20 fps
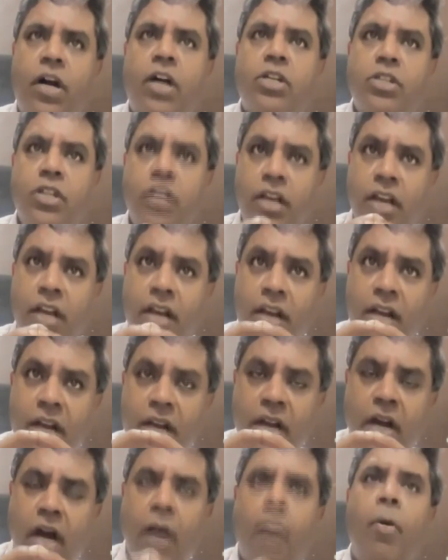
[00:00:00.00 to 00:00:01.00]
to actually
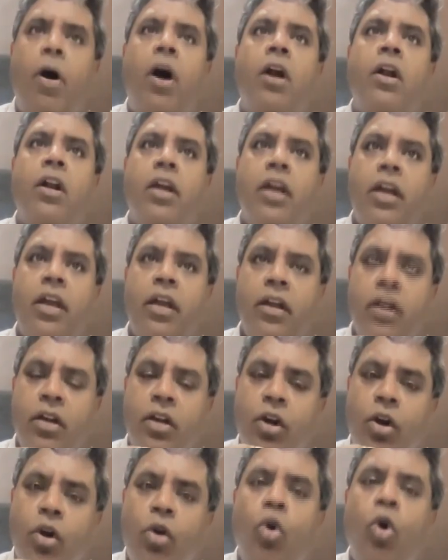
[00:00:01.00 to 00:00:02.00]
command a
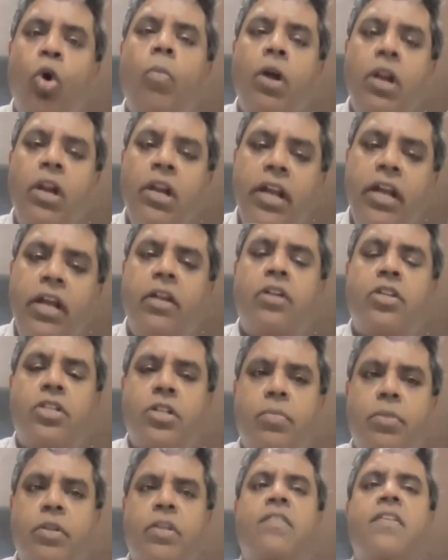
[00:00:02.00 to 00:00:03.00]
global
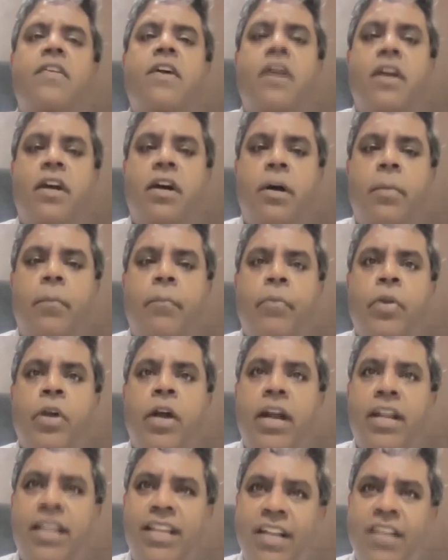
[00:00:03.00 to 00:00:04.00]
leadership in this area.
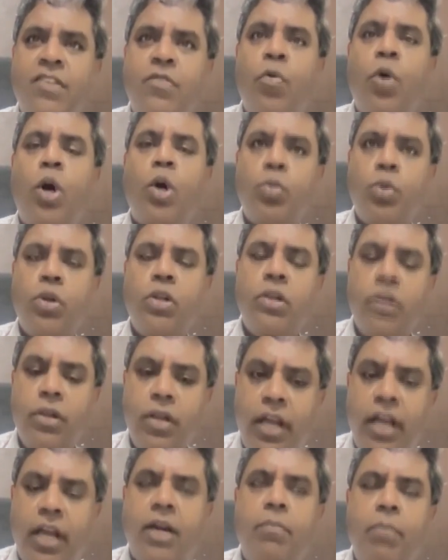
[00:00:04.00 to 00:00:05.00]
And right, that's sir. what
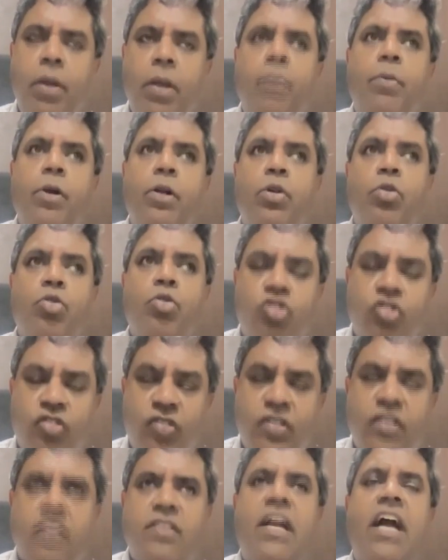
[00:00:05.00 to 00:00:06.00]
get people to
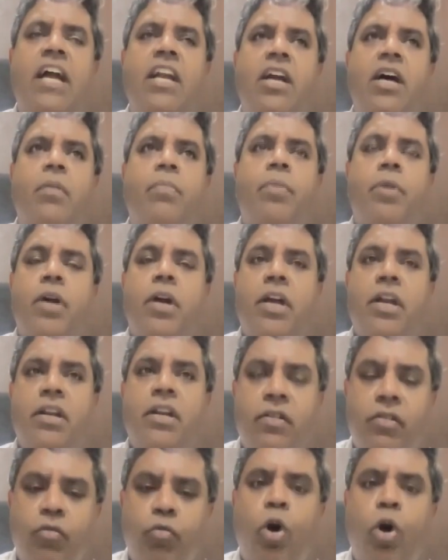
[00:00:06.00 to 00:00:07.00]
stand up
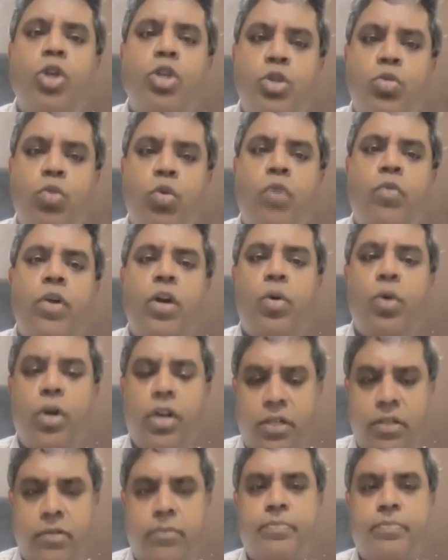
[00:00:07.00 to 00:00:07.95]
and watch what we're doing.